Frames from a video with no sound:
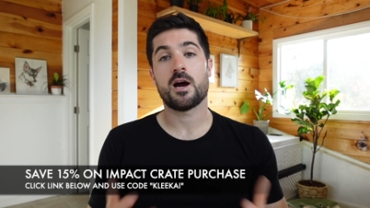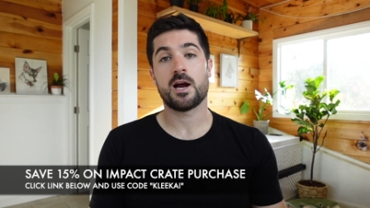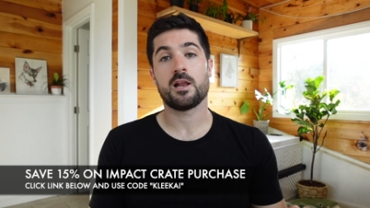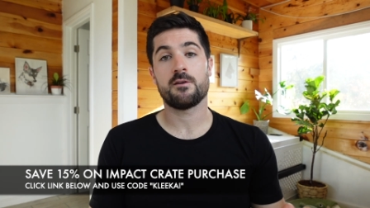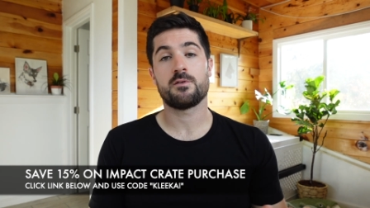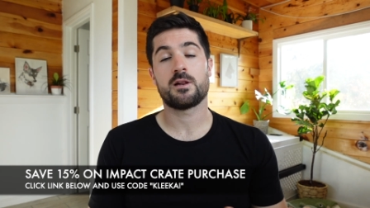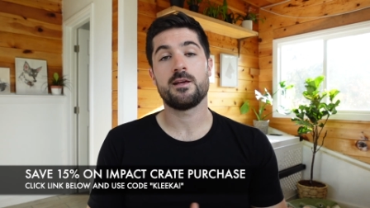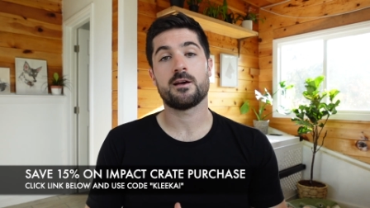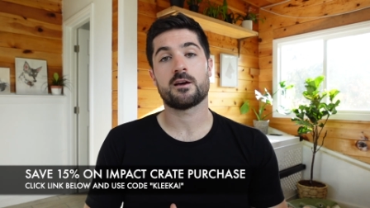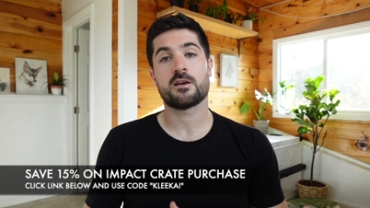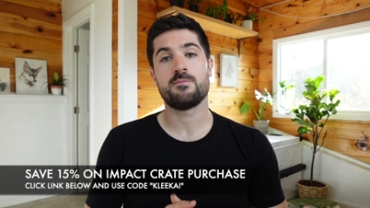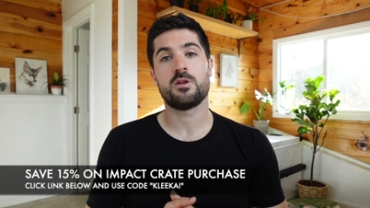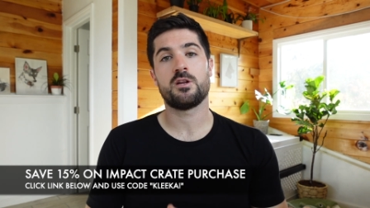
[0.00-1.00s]
our Life with Klee Kai
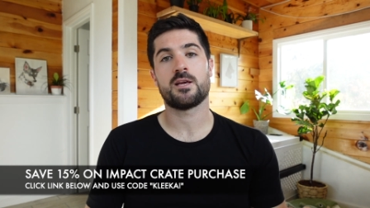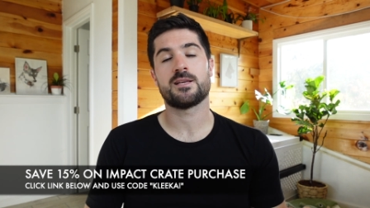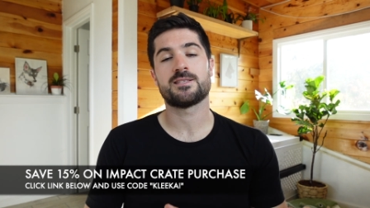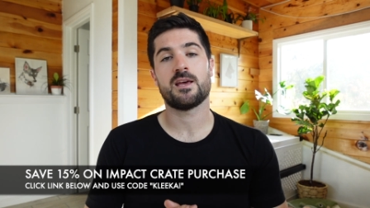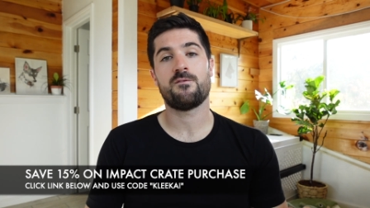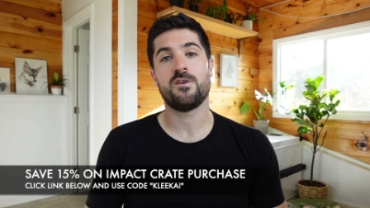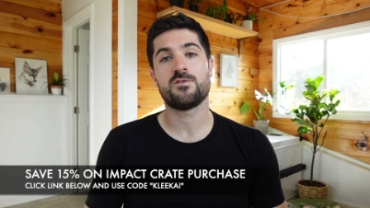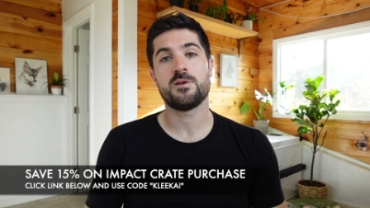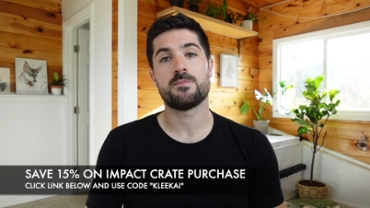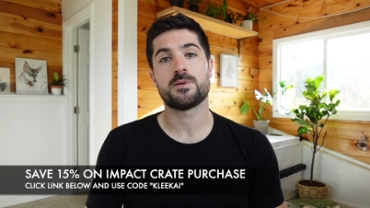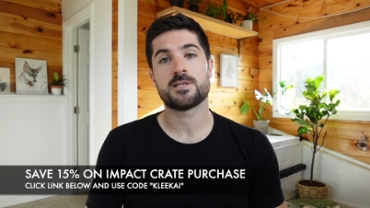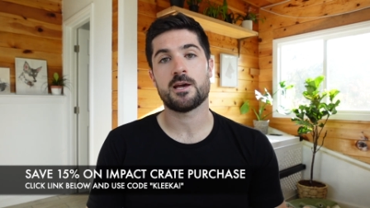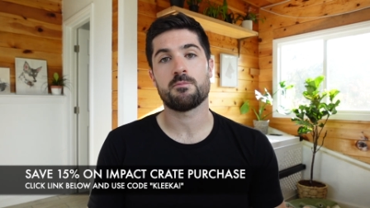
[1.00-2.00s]
community can save
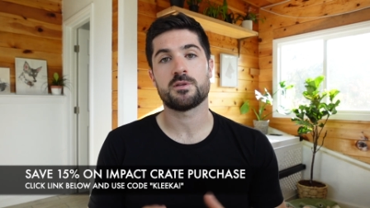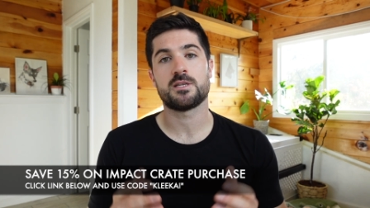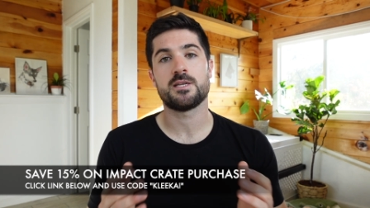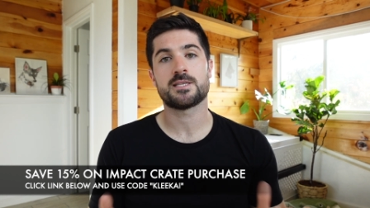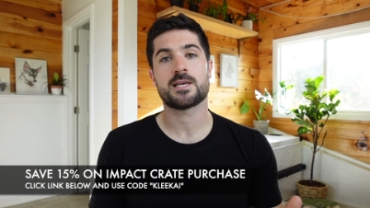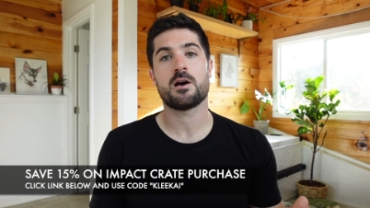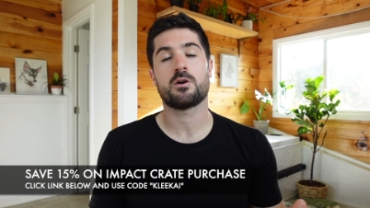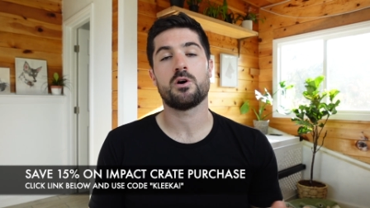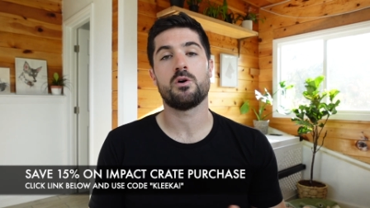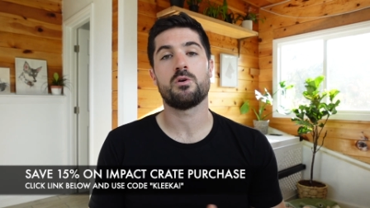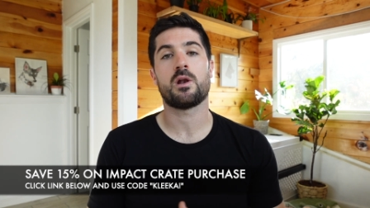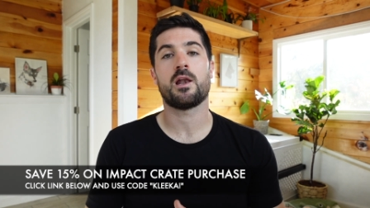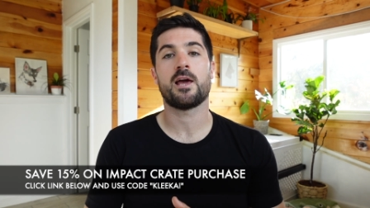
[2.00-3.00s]
15% with the discount
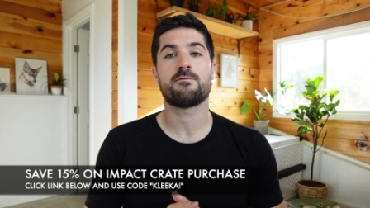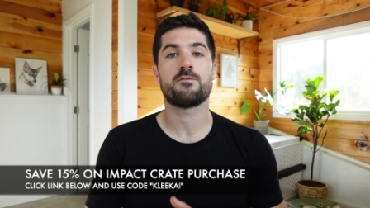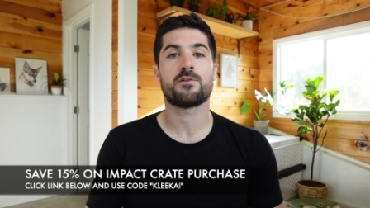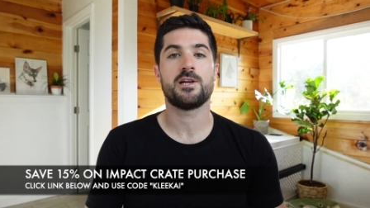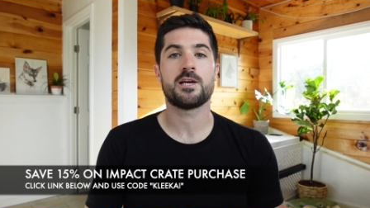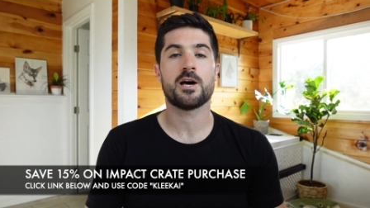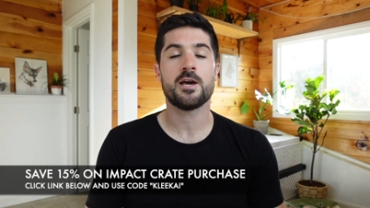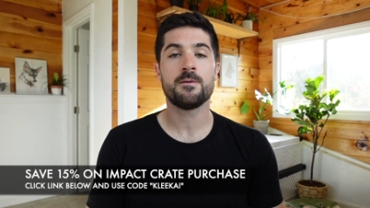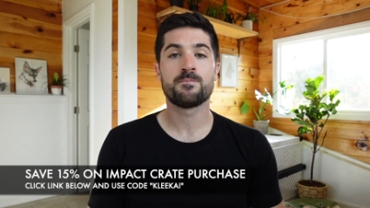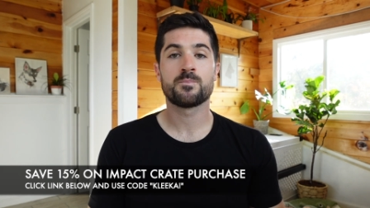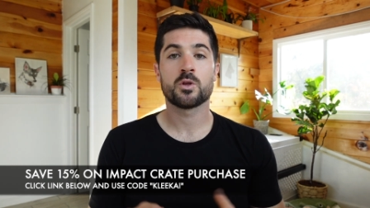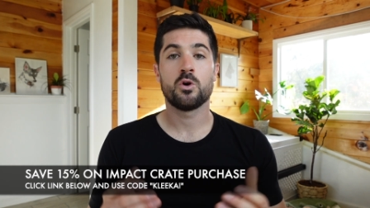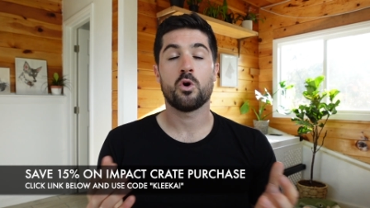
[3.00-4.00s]
code Life with Klee Kai.
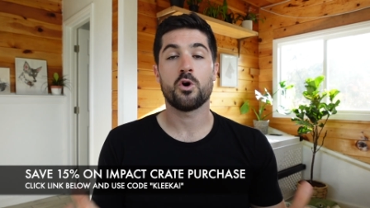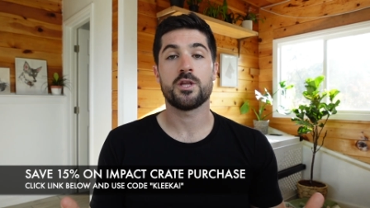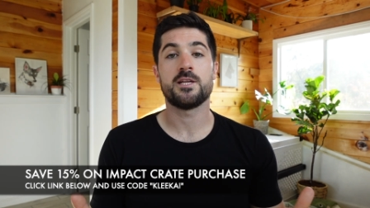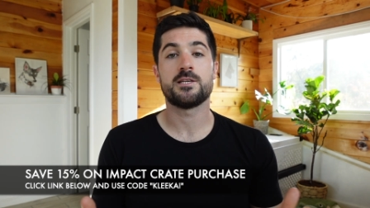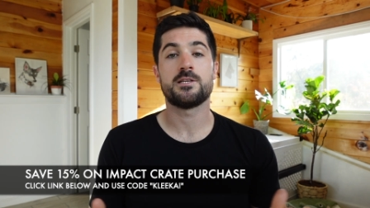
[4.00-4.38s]
All you need